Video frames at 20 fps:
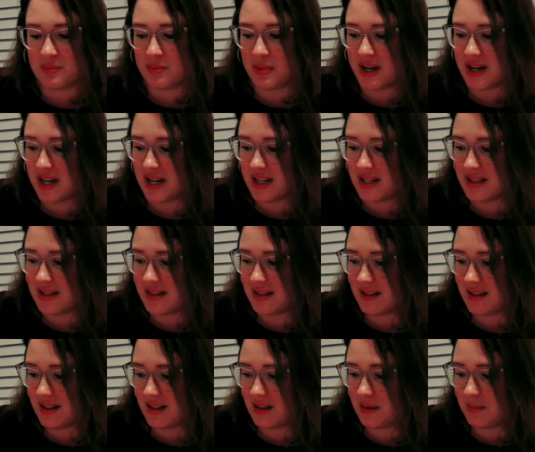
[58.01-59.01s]
but
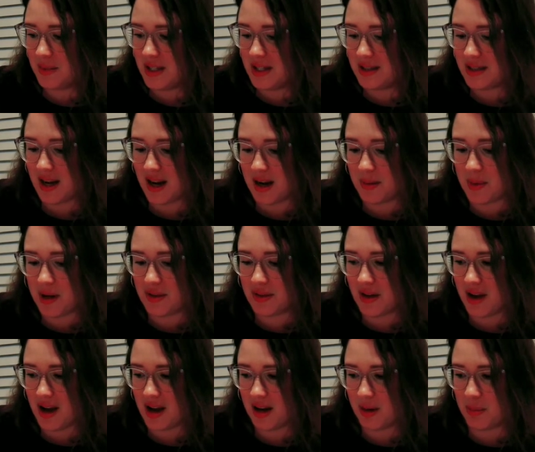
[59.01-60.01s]
in the meantime, I
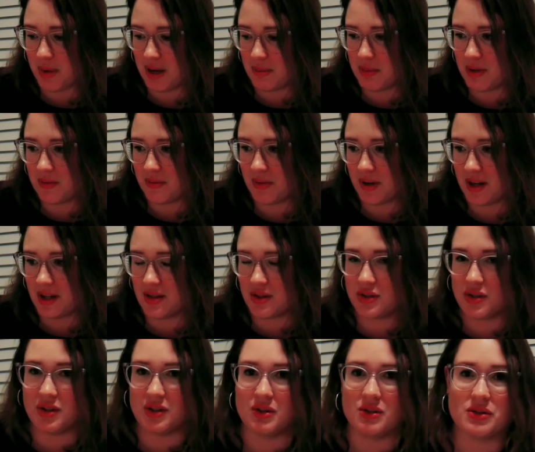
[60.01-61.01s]
thought it might be fun
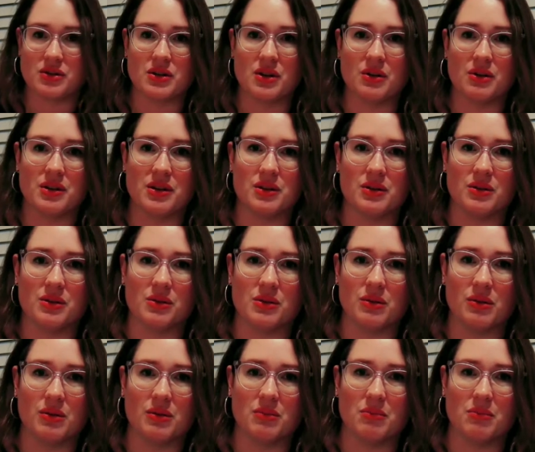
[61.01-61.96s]
to show you